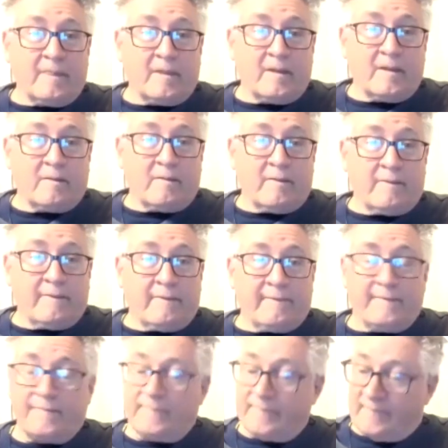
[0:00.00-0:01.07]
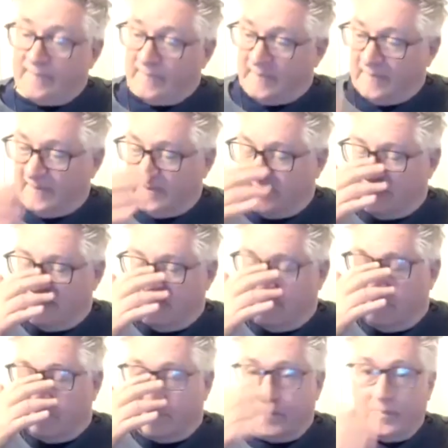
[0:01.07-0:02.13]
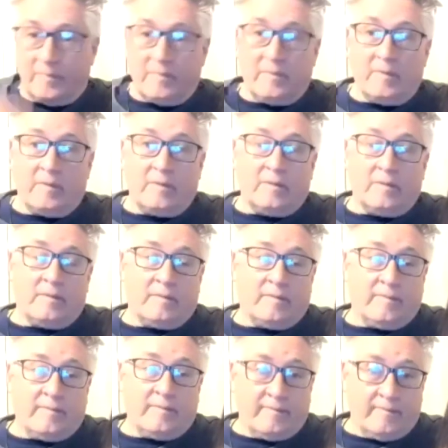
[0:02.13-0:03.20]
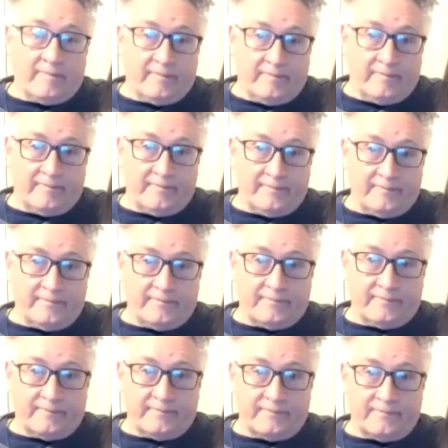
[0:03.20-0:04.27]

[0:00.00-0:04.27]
The person shown says nothing.